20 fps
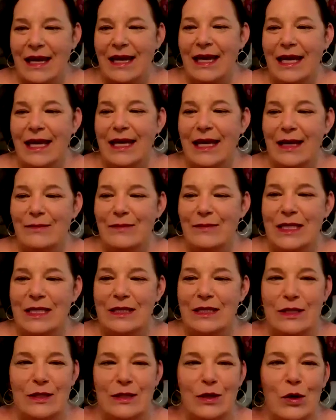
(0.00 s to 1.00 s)
And I'm
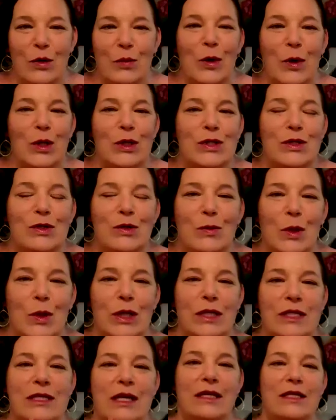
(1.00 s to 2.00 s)
super, super
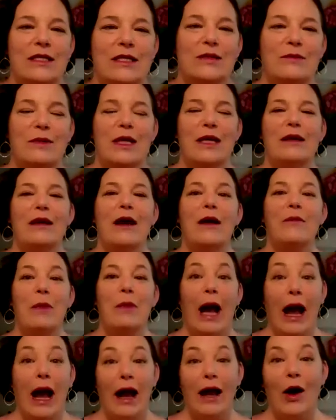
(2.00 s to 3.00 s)
excited to be
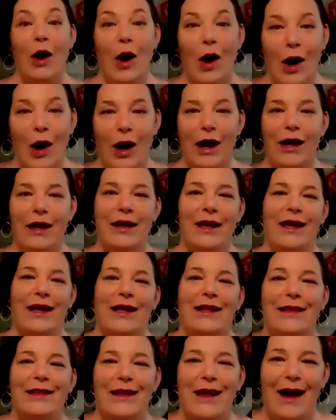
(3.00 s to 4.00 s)
back on
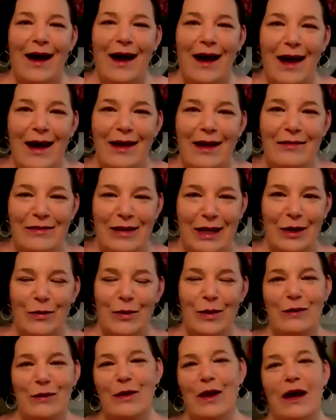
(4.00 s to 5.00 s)
and live here
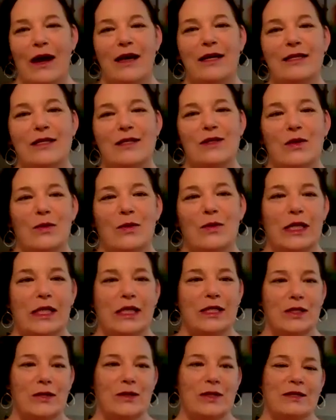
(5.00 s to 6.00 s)
with you guys. So we're
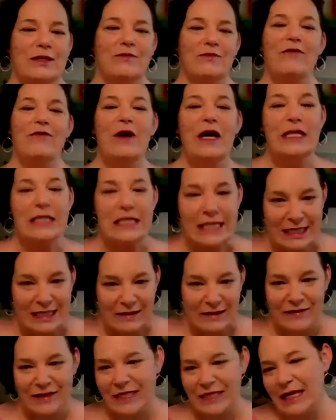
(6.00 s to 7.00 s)
gonna do some fun
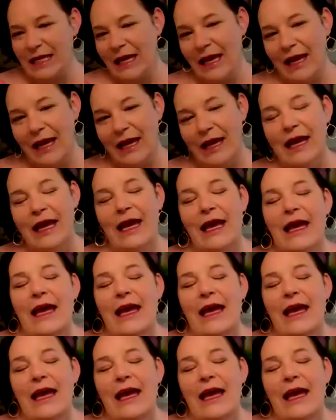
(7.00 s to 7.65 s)
stuff today.